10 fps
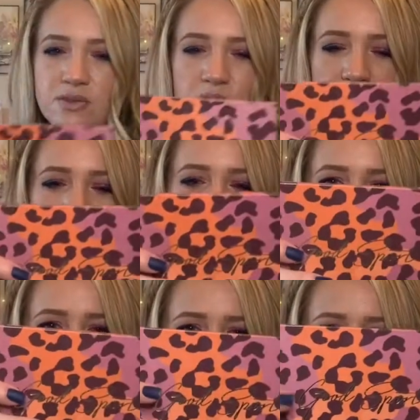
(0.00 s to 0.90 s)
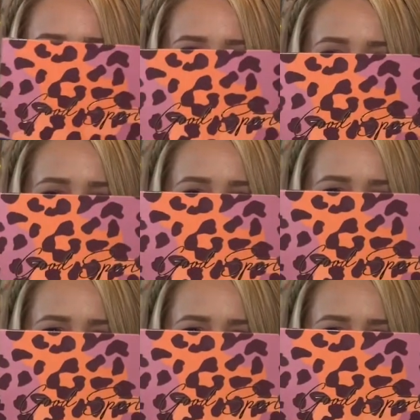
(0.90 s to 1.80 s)
one, the Good Sport palette,
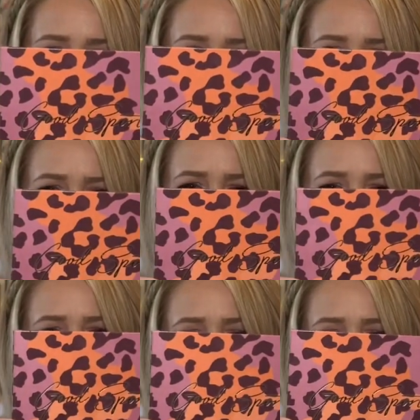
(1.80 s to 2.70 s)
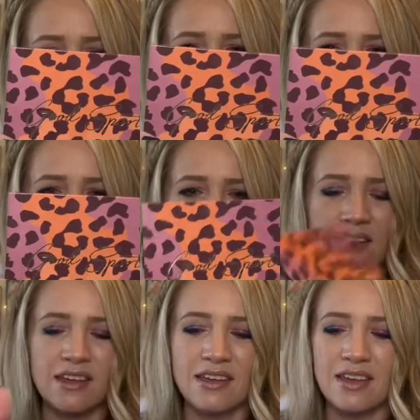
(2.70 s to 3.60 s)
this was a lot of people's favorite,
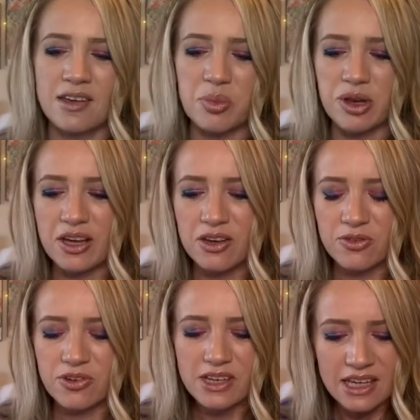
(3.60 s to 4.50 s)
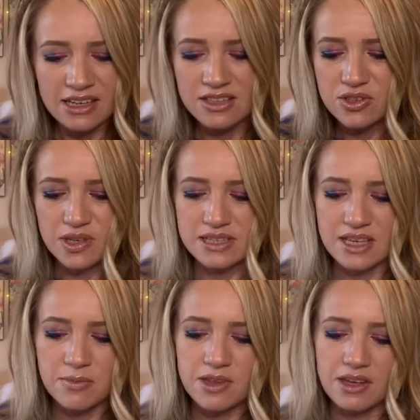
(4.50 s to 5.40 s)
but I couldn't really get into it.
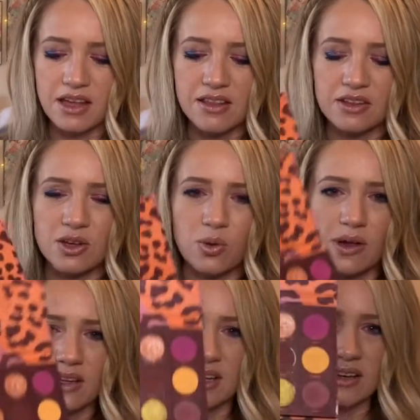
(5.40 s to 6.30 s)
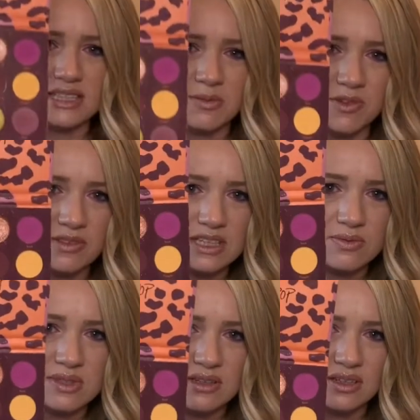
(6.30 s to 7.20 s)
Same thing, I thought the quality on some of these
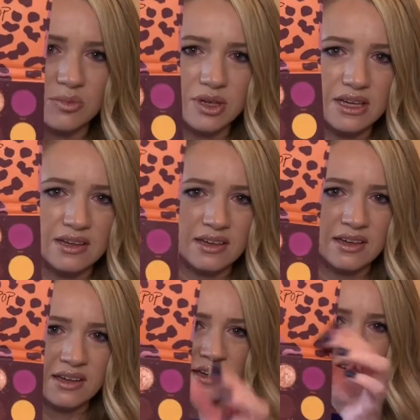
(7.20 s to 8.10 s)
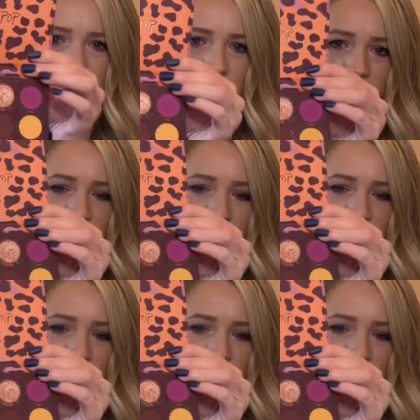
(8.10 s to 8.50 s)
was a little bit different